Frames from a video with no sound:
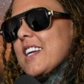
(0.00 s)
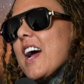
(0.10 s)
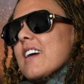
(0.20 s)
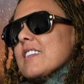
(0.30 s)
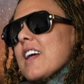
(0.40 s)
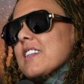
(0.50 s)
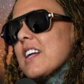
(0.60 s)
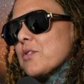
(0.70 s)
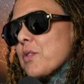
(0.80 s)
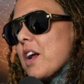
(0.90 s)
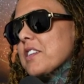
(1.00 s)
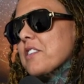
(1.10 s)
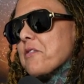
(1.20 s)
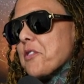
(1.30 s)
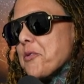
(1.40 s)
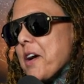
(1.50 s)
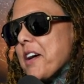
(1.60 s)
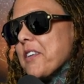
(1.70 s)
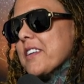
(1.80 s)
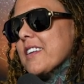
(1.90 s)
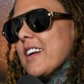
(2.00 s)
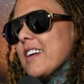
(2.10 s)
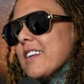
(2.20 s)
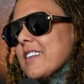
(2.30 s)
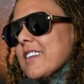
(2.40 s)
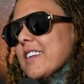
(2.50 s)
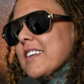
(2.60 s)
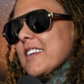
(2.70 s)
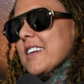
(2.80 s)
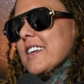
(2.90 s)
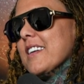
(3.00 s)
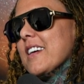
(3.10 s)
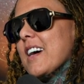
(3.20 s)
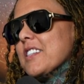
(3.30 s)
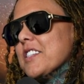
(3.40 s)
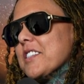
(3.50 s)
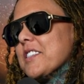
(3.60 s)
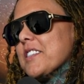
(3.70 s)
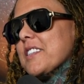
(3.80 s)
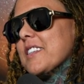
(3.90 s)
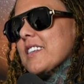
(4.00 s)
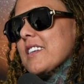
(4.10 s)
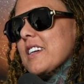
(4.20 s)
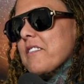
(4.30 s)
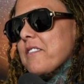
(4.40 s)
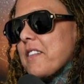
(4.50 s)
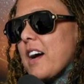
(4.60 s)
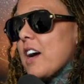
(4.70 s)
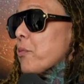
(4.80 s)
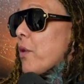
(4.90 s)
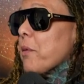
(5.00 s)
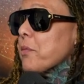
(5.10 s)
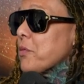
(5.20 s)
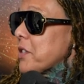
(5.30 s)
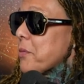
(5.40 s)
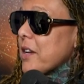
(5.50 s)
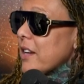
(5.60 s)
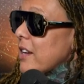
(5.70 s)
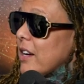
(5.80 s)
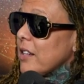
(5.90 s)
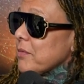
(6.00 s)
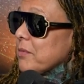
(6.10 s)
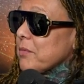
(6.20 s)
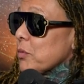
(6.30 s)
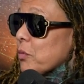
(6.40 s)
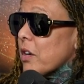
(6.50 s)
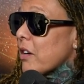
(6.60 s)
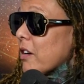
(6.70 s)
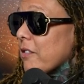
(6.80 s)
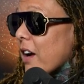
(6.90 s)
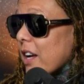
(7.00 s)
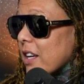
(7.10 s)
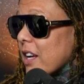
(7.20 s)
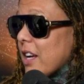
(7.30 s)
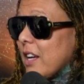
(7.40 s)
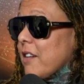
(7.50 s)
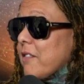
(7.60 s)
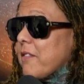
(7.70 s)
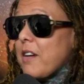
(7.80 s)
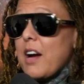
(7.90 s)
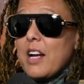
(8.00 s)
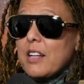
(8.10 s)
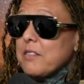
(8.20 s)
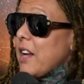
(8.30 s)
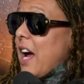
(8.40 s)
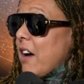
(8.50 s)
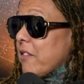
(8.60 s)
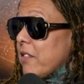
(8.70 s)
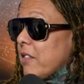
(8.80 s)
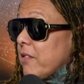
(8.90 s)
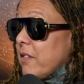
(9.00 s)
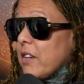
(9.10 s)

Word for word: yeah that that's what i did for a while and and i just if i had a problem with somebody uh, we're gonna fight if right. i have if